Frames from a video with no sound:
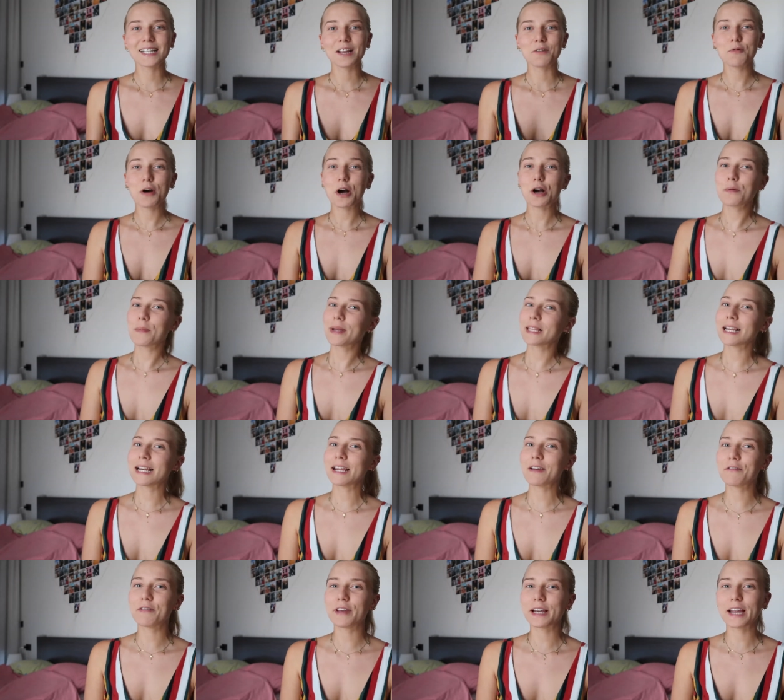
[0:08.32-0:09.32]
and welcome with a
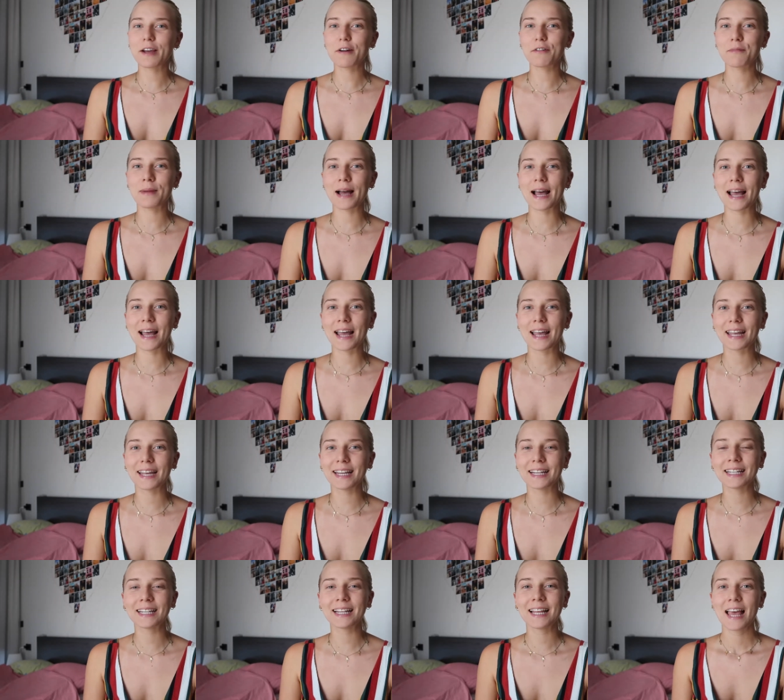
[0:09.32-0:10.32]
new video of
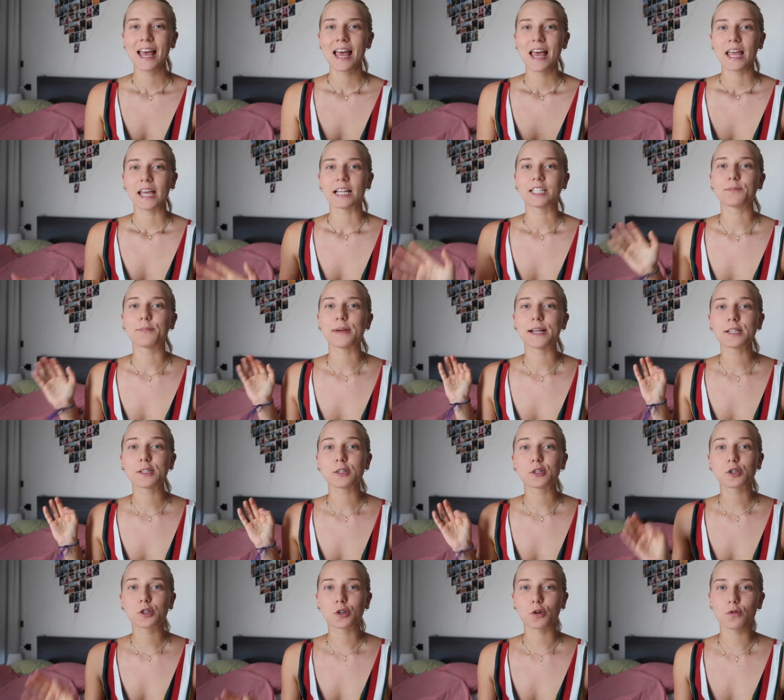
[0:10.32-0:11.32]
mine it's been
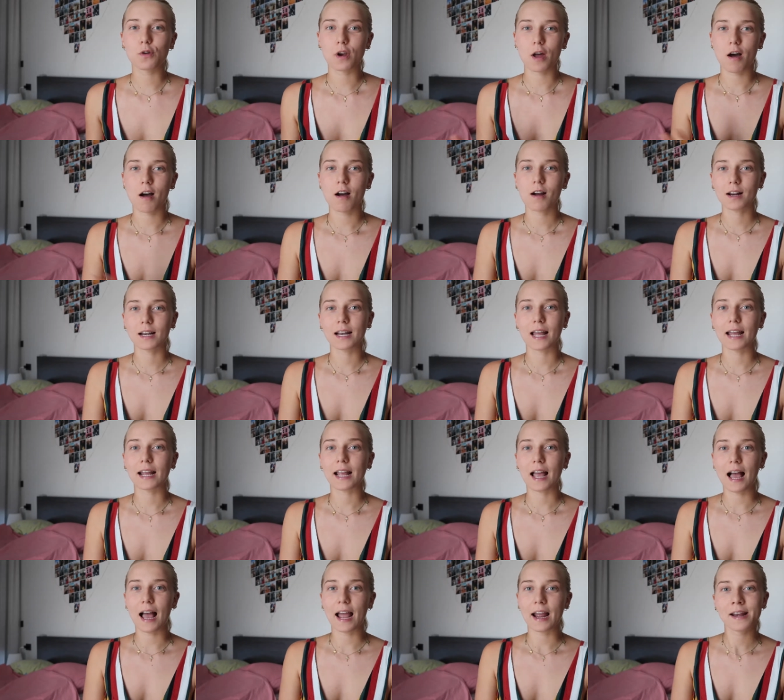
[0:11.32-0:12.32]
so long
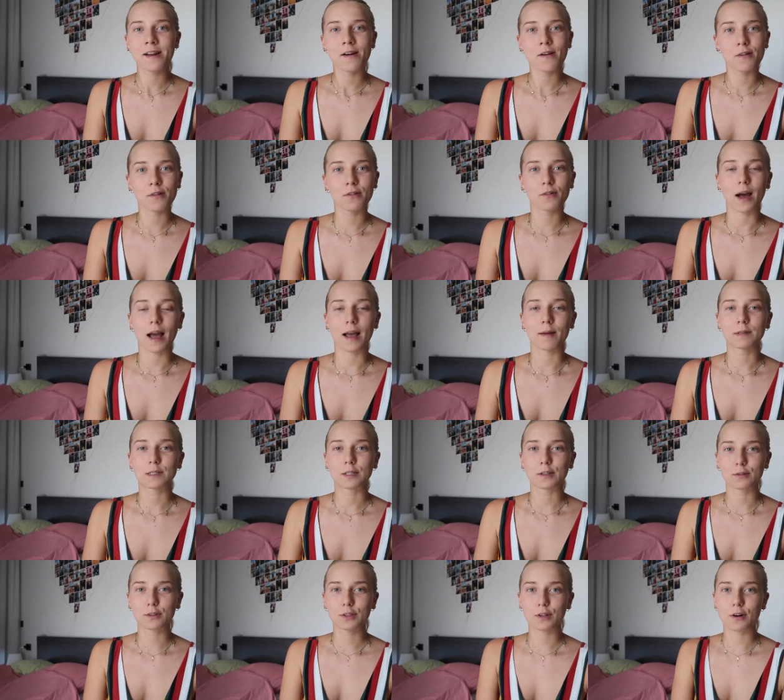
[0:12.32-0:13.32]
like I know I'm
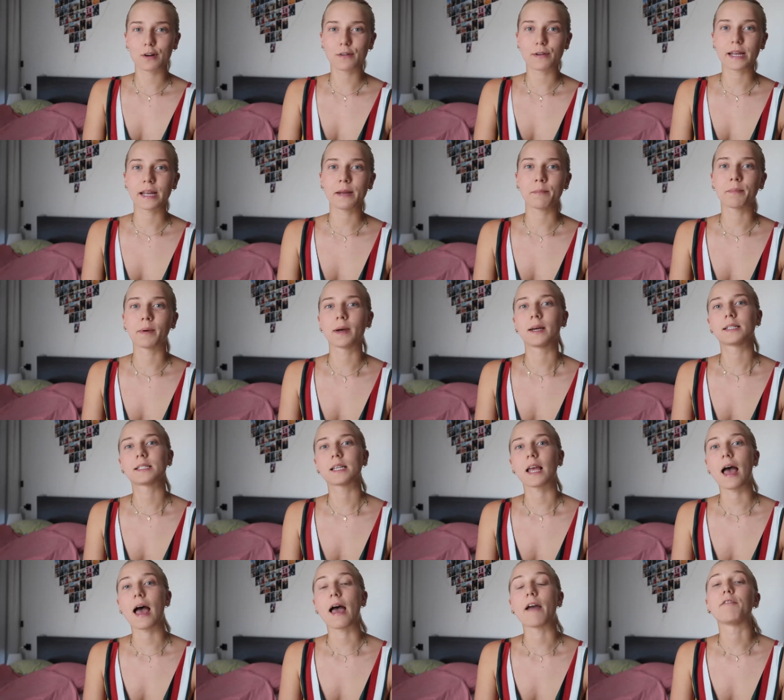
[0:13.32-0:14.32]
so sorry
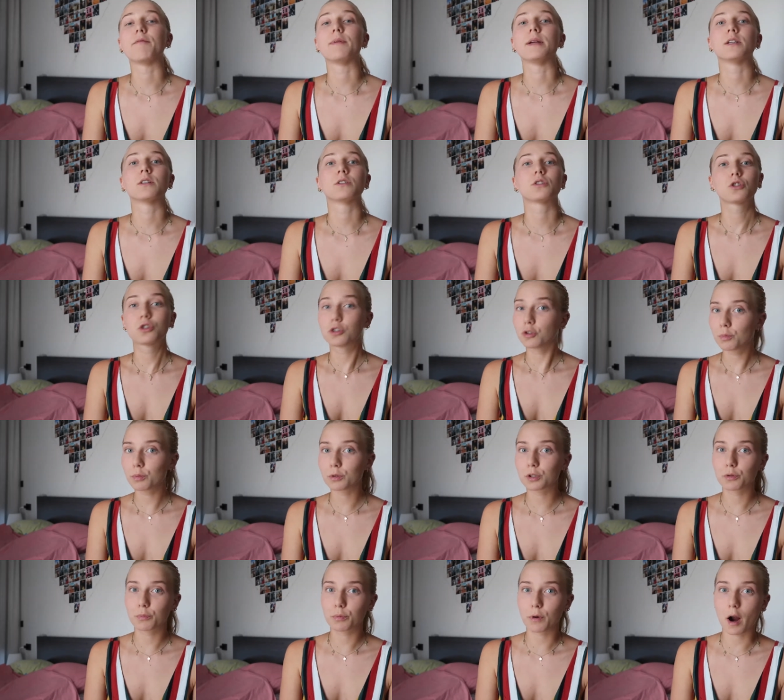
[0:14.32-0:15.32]
but I've been super
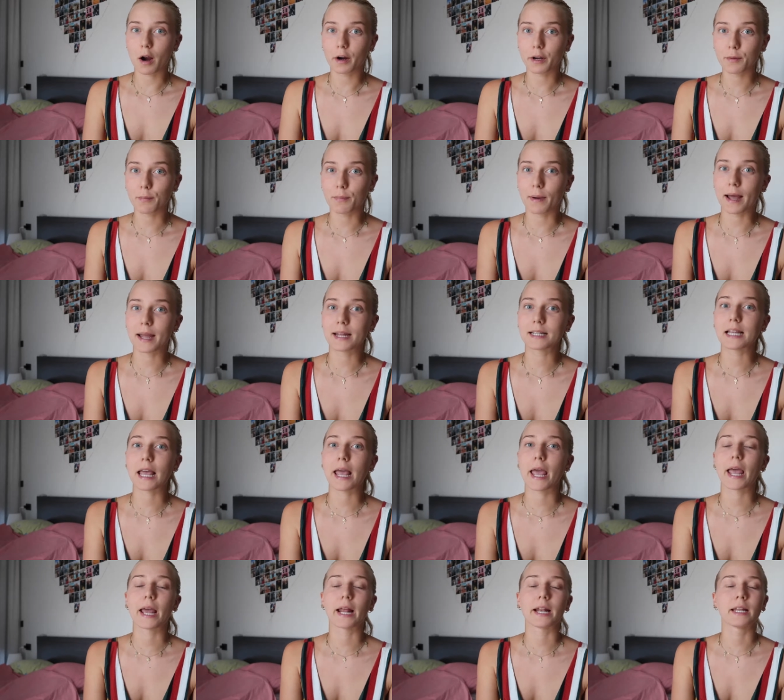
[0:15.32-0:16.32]
super occupied
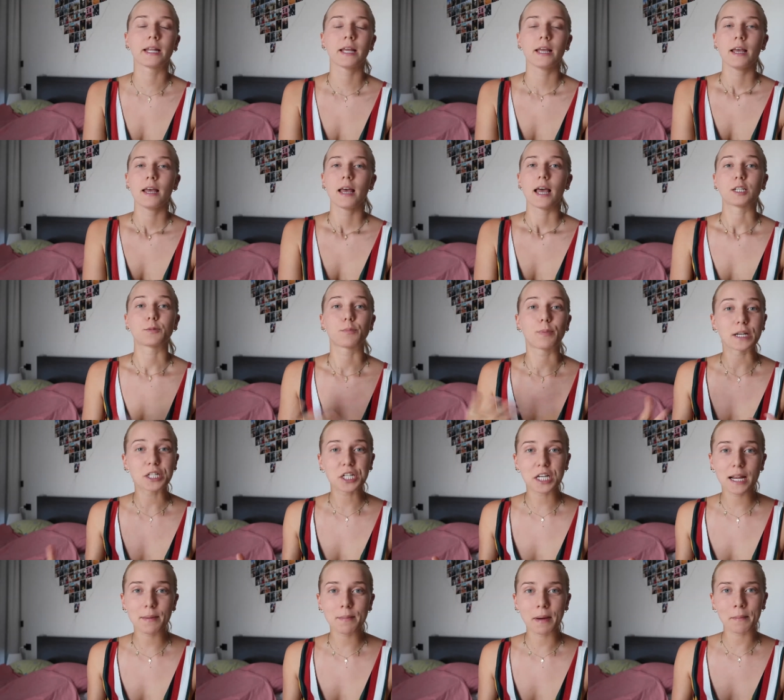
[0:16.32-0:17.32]
and
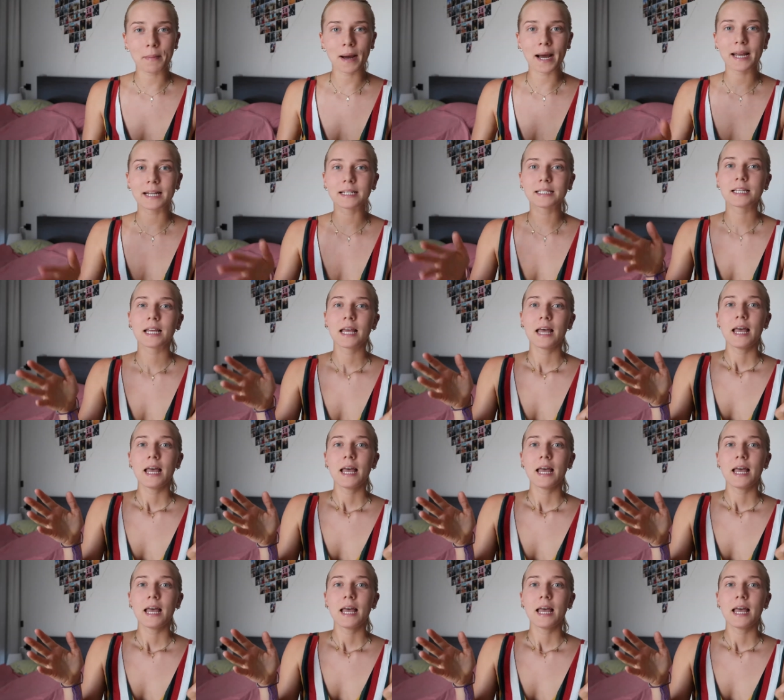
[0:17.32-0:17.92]
especially my mind